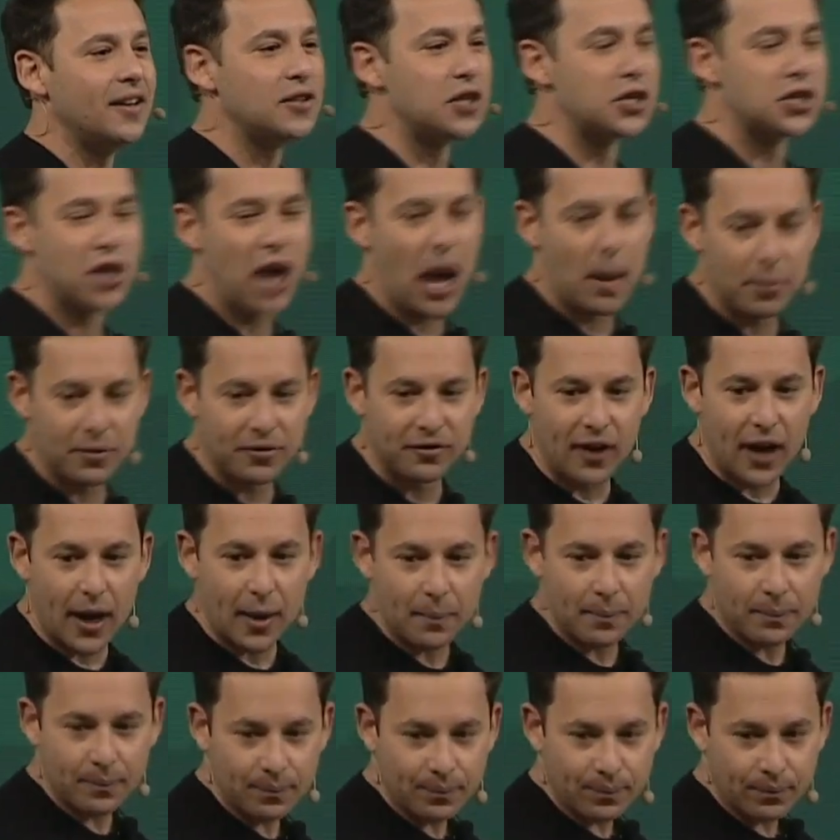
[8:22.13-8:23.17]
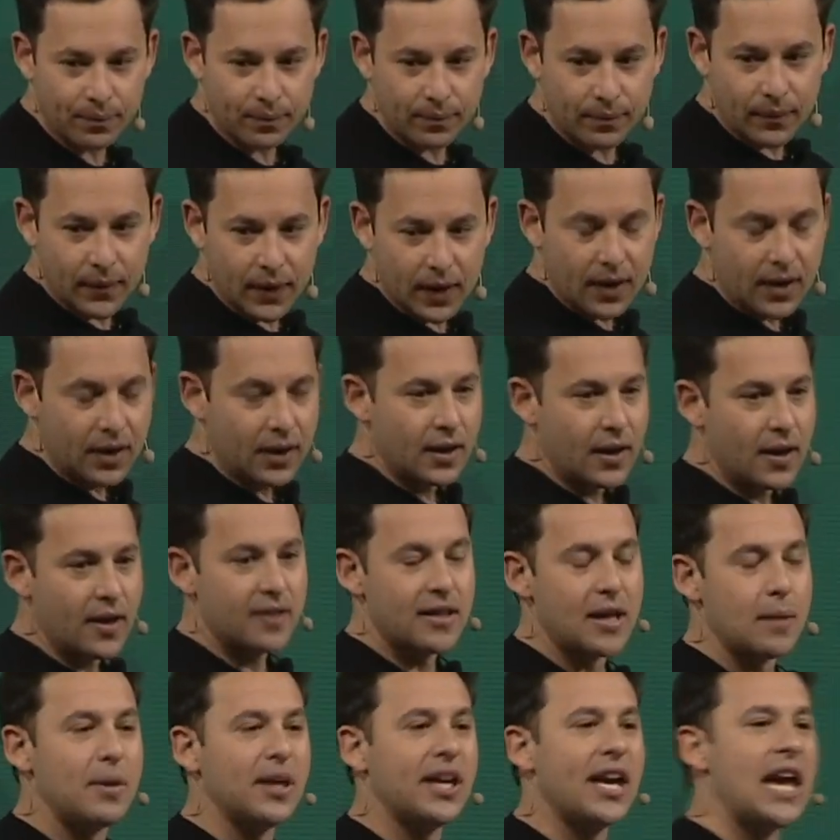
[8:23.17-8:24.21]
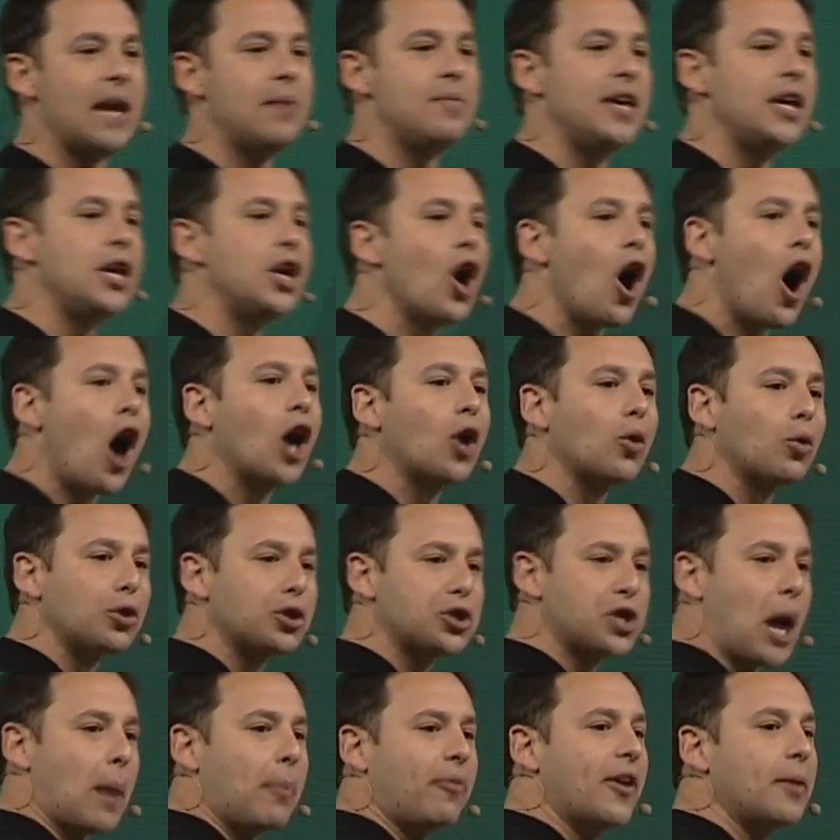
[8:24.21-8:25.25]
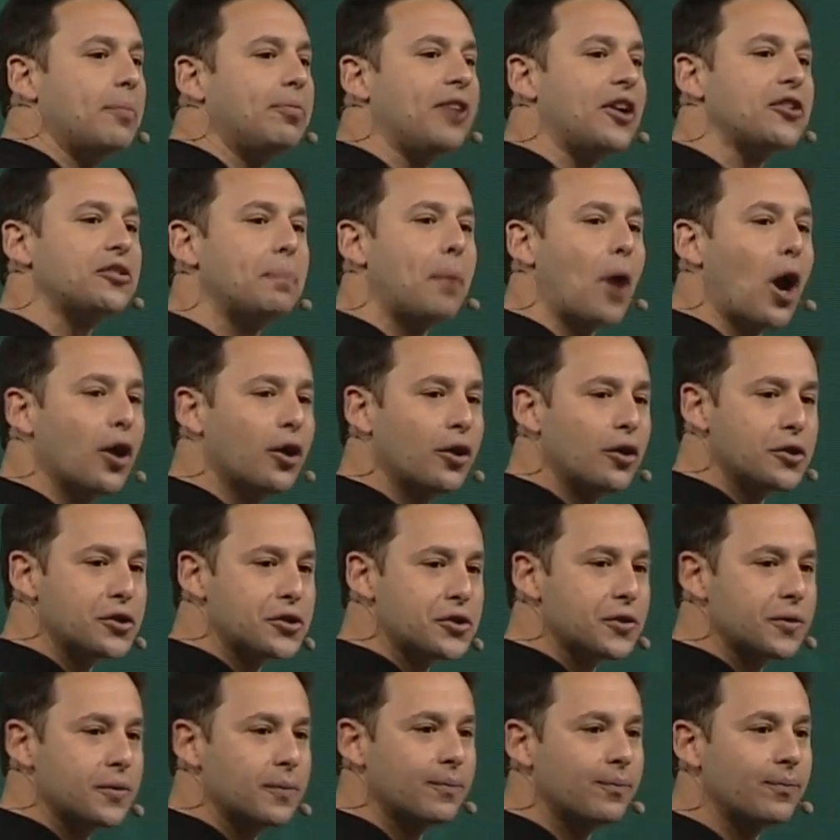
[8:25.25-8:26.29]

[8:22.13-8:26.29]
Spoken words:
to Shopify. They became the inaugural Shopify Plus partners.